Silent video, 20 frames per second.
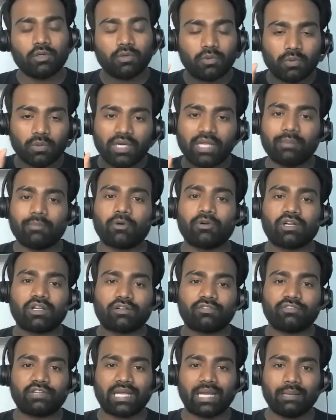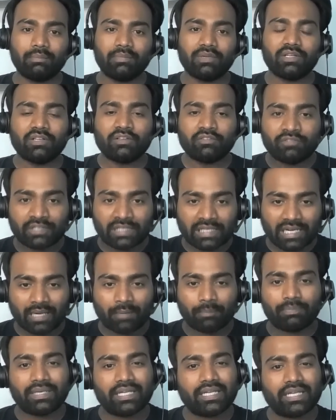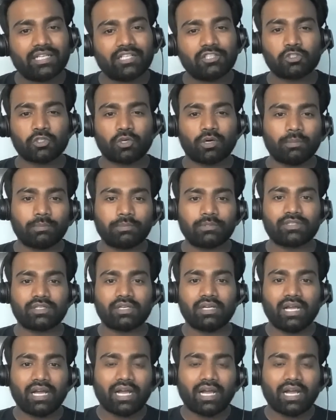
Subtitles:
good amount of time for applying jobs